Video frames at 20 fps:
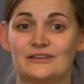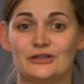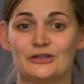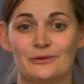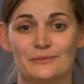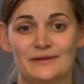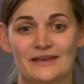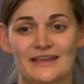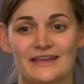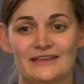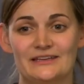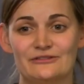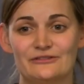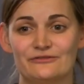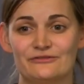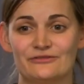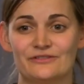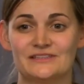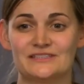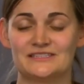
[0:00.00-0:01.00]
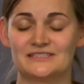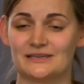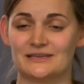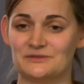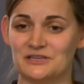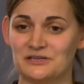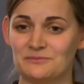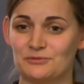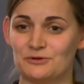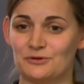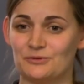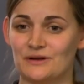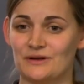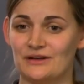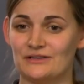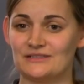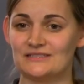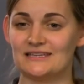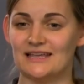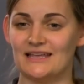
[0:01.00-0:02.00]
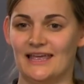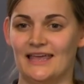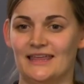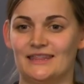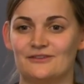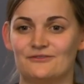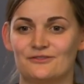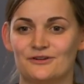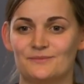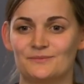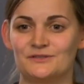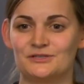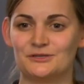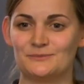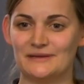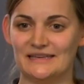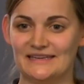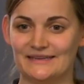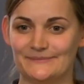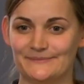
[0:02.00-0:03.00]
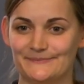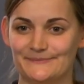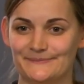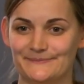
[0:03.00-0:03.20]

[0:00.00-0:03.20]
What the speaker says: nominative, subject pronouns, and the verb to be.